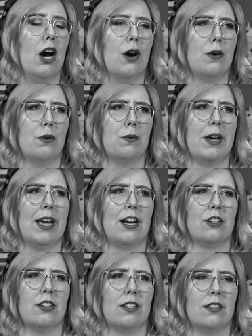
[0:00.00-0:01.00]
oh, wait,
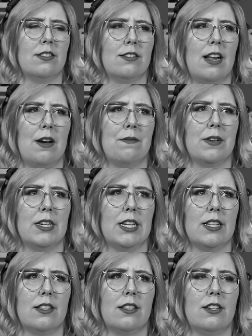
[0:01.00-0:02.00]
actually, this is not
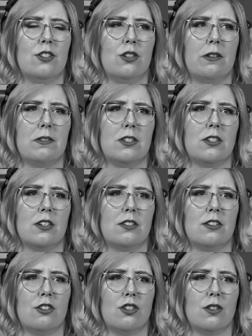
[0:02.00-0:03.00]
funny. These two have a serious
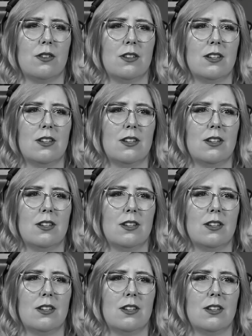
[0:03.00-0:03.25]
issue.